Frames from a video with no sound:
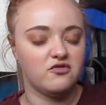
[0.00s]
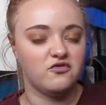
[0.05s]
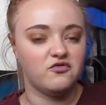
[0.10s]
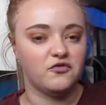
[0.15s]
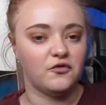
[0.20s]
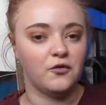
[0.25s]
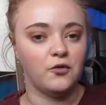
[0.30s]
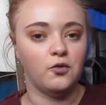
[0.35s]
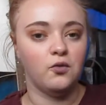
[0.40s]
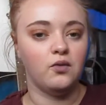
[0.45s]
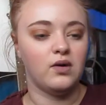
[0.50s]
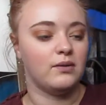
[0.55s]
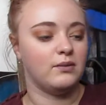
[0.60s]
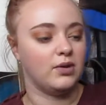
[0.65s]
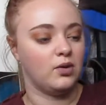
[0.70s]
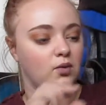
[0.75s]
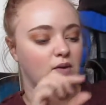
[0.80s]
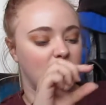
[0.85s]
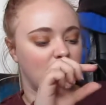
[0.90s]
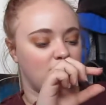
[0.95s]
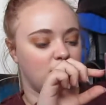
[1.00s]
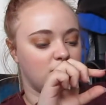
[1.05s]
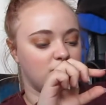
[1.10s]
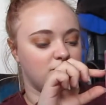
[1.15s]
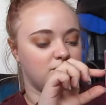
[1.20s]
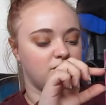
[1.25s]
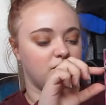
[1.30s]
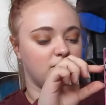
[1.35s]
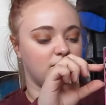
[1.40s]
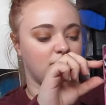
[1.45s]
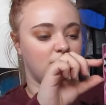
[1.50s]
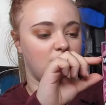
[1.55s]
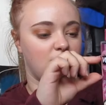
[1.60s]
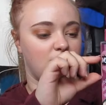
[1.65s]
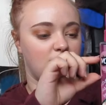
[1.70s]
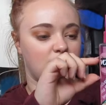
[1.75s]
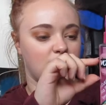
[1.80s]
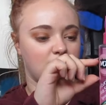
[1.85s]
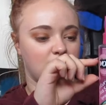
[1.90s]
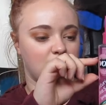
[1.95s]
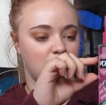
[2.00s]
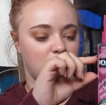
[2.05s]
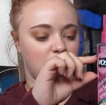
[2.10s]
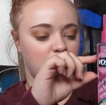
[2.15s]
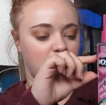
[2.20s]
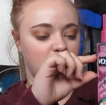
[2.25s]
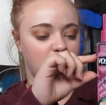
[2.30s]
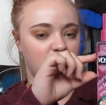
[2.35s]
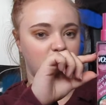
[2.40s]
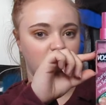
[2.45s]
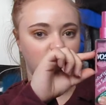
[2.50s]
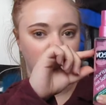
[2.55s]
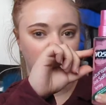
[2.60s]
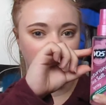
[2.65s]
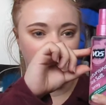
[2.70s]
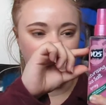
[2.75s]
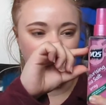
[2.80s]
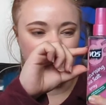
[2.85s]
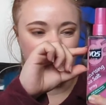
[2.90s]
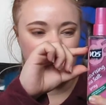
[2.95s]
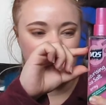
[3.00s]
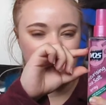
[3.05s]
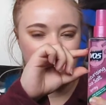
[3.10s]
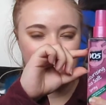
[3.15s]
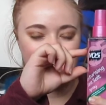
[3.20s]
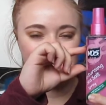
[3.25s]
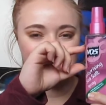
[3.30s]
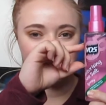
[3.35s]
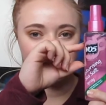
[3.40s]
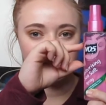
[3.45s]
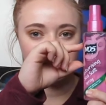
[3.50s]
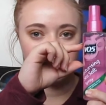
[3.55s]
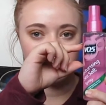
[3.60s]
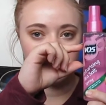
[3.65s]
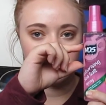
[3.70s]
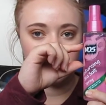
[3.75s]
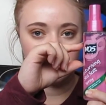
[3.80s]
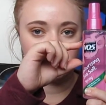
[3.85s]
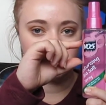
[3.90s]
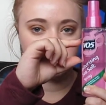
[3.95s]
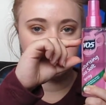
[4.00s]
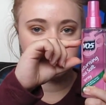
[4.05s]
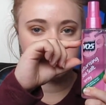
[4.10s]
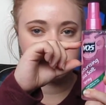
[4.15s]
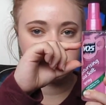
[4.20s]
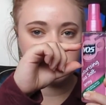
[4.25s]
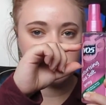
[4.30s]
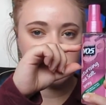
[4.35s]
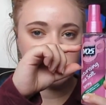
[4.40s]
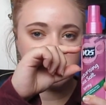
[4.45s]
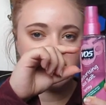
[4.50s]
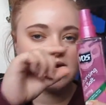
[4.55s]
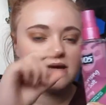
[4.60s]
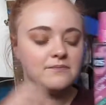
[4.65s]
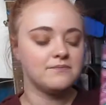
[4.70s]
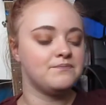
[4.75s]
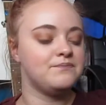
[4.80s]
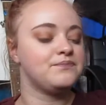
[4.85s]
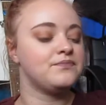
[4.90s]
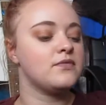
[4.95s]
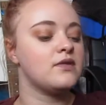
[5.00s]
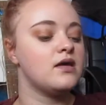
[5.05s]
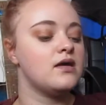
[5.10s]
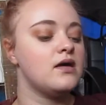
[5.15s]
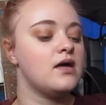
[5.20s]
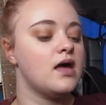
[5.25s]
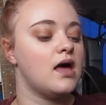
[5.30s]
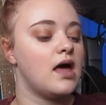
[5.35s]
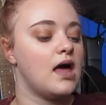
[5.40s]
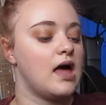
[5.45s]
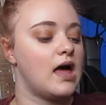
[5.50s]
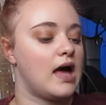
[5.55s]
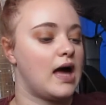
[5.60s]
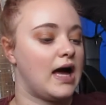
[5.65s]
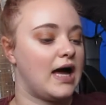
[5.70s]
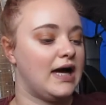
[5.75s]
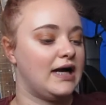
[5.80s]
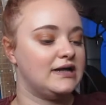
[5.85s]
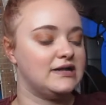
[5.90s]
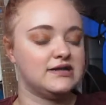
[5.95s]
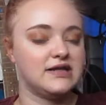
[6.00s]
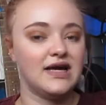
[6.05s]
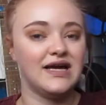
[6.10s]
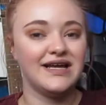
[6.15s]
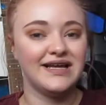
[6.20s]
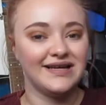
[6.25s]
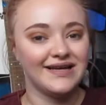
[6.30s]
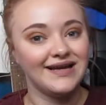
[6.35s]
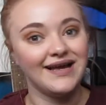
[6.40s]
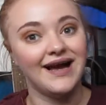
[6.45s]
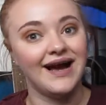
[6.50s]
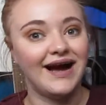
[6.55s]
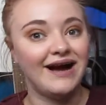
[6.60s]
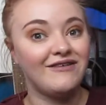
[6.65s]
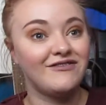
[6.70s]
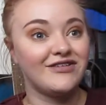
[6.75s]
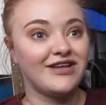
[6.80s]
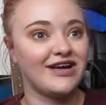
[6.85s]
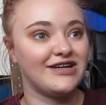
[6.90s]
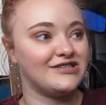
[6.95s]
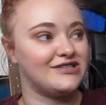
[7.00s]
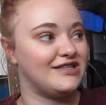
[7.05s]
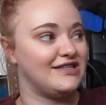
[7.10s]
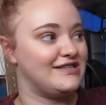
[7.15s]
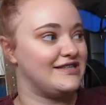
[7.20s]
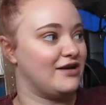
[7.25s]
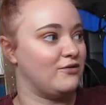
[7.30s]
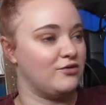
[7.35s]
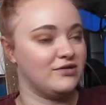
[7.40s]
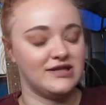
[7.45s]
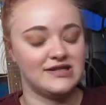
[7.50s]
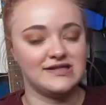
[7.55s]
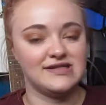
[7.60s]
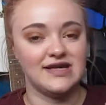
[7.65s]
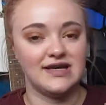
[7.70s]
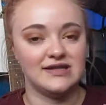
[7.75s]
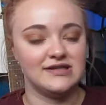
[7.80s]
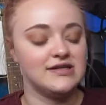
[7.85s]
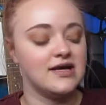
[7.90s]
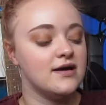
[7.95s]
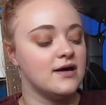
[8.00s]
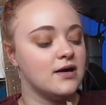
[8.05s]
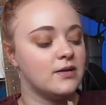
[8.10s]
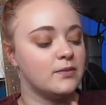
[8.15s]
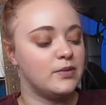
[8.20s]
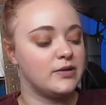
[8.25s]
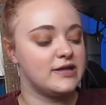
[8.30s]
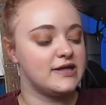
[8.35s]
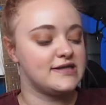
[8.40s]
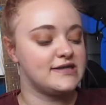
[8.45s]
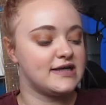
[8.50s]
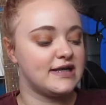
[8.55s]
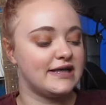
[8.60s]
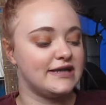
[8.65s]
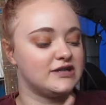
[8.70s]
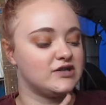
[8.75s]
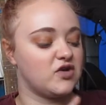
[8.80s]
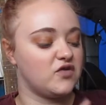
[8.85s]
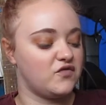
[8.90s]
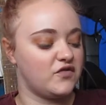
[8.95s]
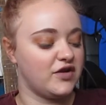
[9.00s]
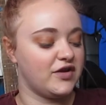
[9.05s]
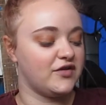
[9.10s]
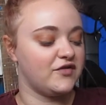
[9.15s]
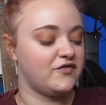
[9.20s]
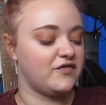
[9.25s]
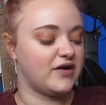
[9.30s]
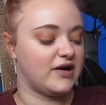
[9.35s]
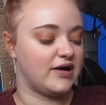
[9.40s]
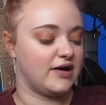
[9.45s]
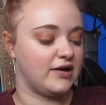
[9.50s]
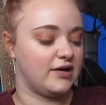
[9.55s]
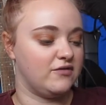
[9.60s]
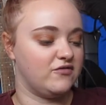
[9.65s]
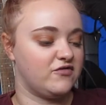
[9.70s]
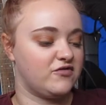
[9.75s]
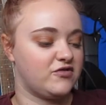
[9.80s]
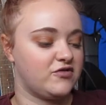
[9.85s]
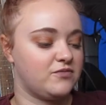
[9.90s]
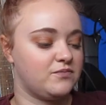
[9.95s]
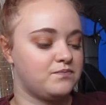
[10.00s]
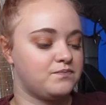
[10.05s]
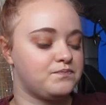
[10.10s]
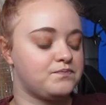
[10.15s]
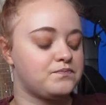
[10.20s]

full when we went. It was probably like about that, I want to say. And I haven't actually said what this is, but this is VO5's